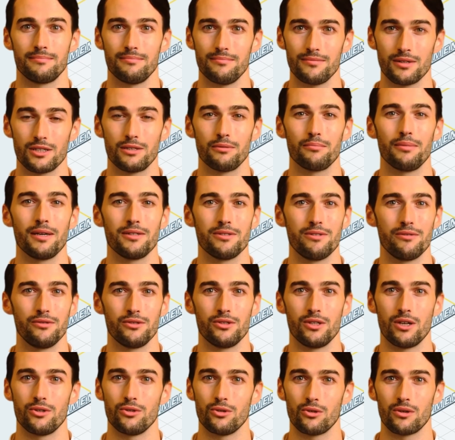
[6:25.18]
This makes
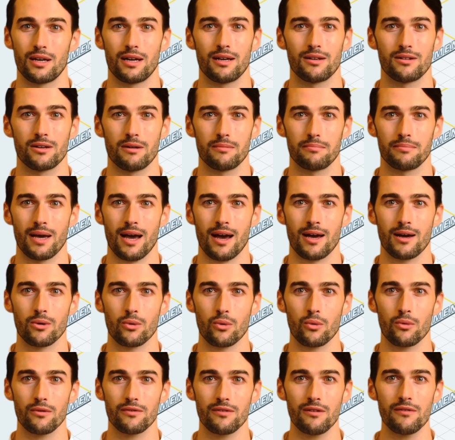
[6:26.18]
vCenter
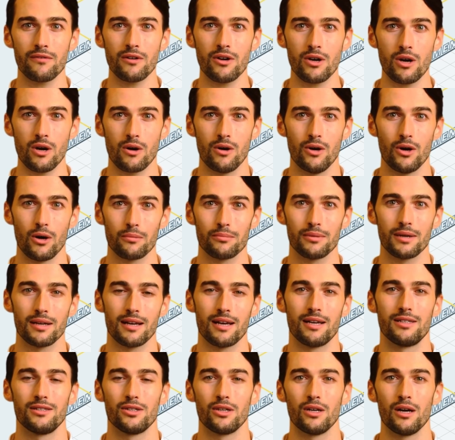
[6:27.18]
incompatible with the
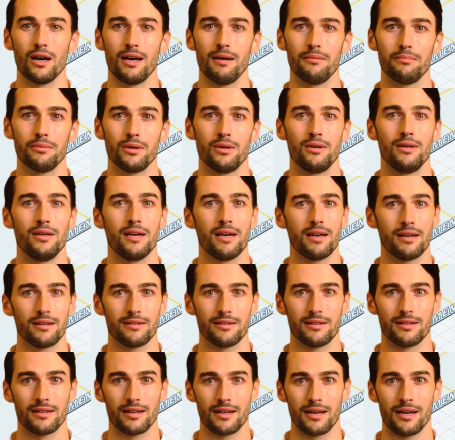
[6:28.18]
vROps client plugin,
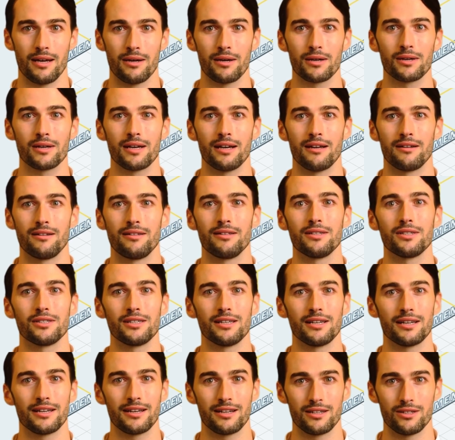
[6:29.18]
eliminating the
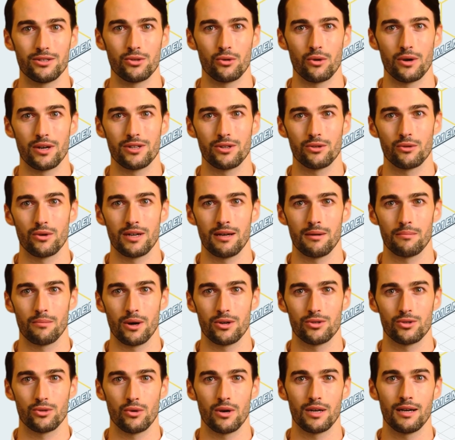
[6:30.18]
C V E twenty
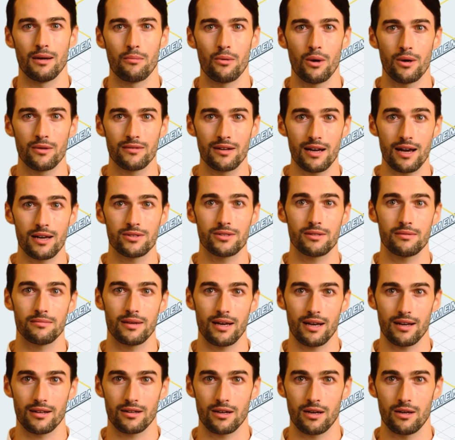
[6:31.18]
twenty-one dash two
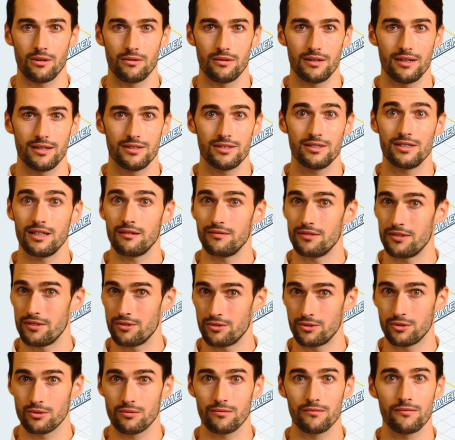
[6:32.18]
nineteen
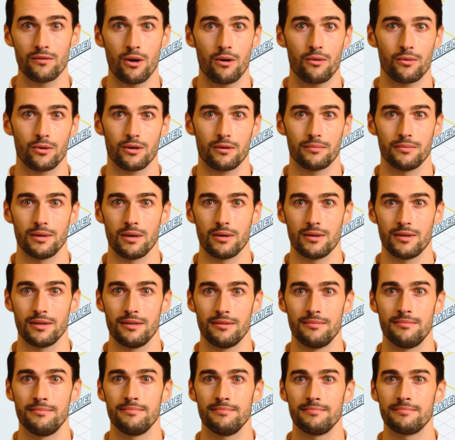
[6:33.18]
seventy-two
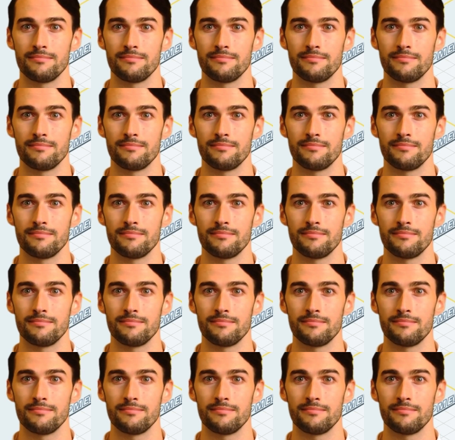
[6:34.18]
vulnerability.